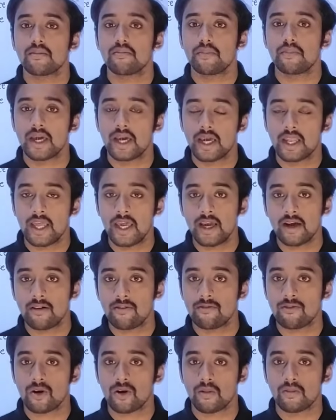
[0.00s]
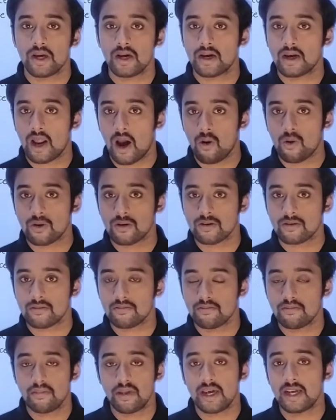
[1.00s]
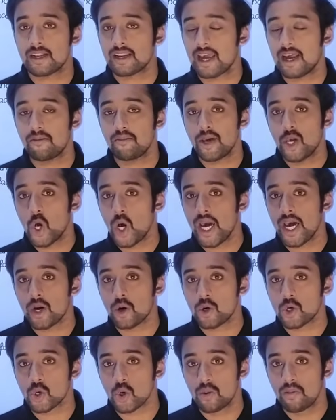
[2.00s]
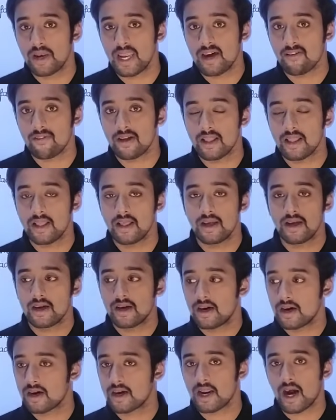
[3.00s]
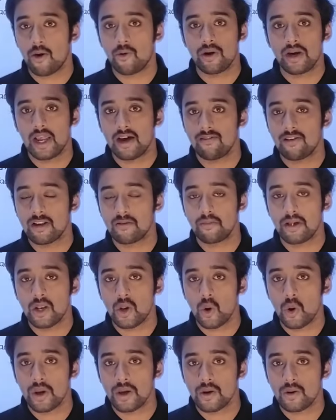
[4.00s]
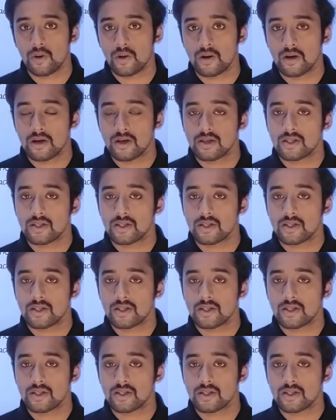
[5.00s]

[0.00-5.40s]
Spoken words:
beginning from the ground. It can be your aerodrome level, a ground level below you.